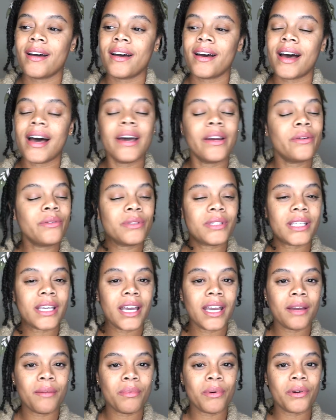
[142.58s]
I don't
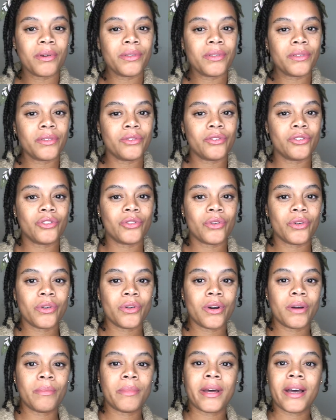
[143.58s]
take birth
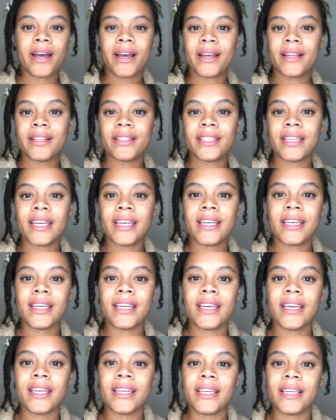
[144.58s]
control. I'm not taking
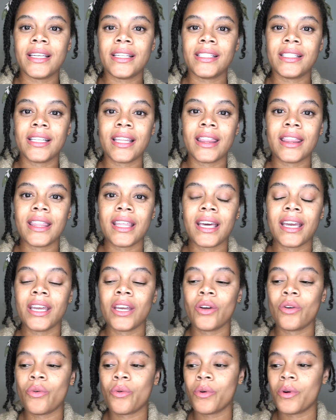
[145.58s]
any
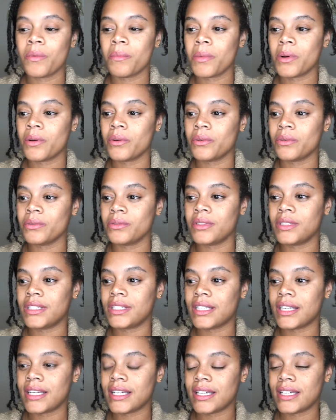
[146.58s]
synthetic
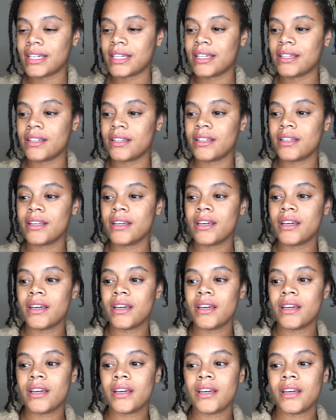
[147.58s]
hormones, and
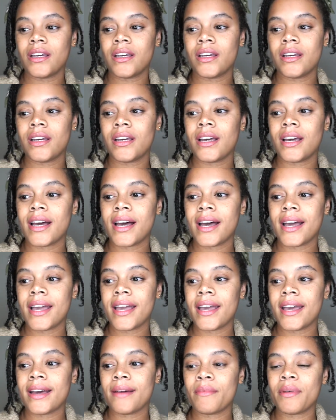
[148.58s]
I
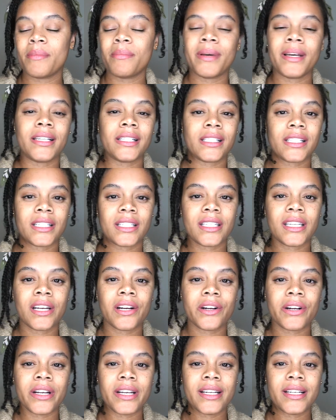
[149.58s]
am a
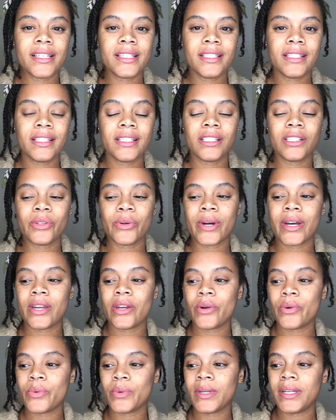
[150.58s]
pescatarian, so I
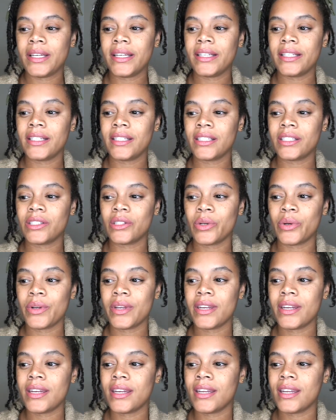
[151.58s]
don't eat
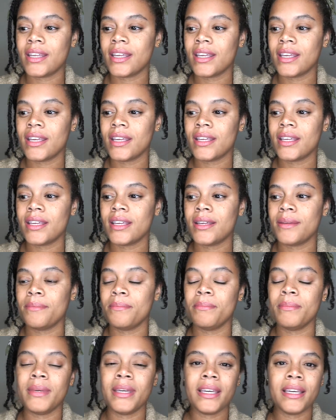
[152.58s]
certain
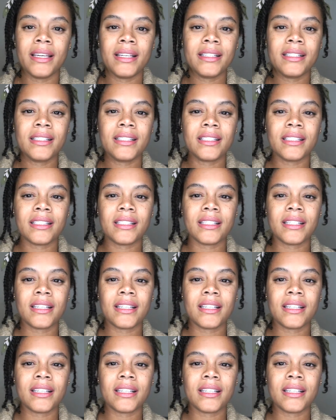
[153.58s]
meats.